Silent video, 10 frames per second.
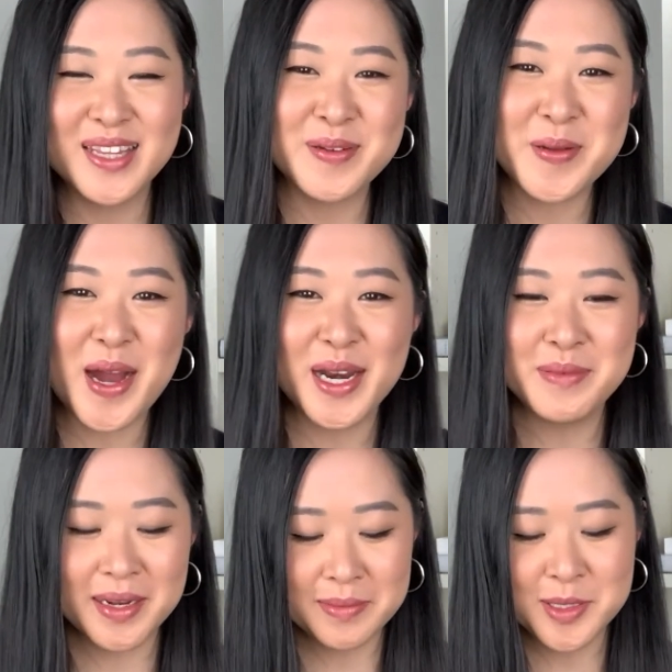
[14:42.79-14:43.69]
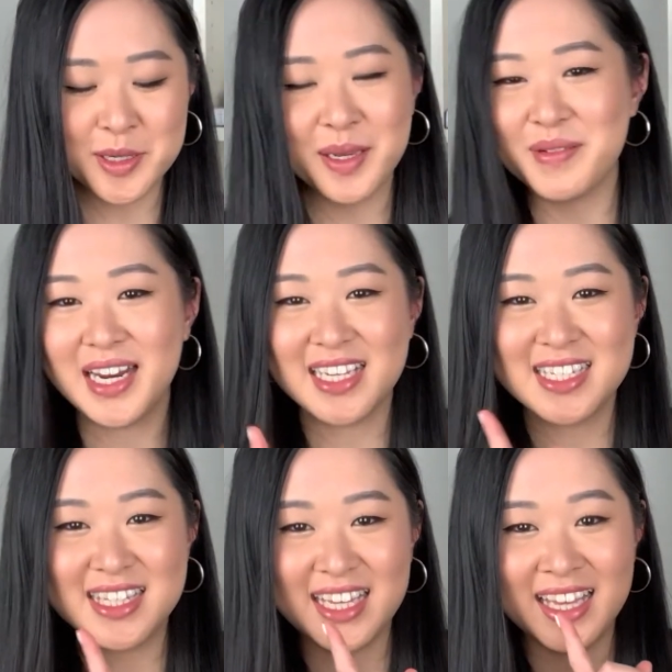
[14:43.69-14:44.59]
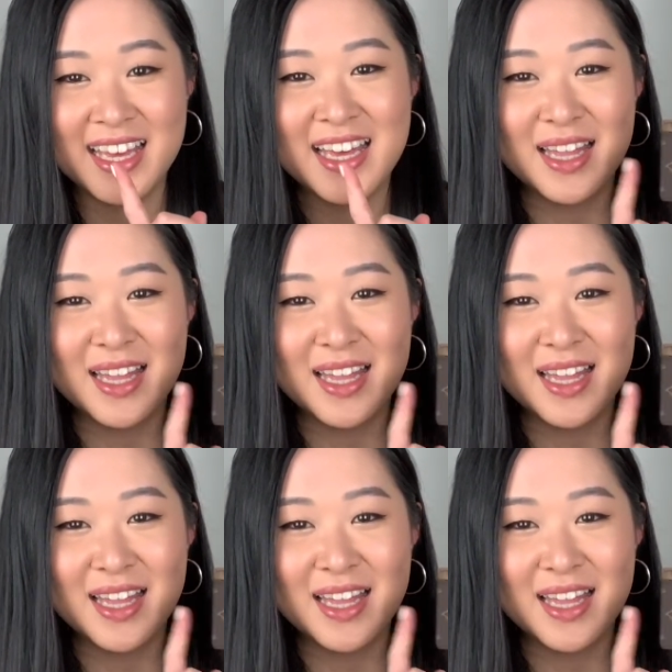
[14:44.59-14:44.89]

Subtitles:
the item that I'm talking about is the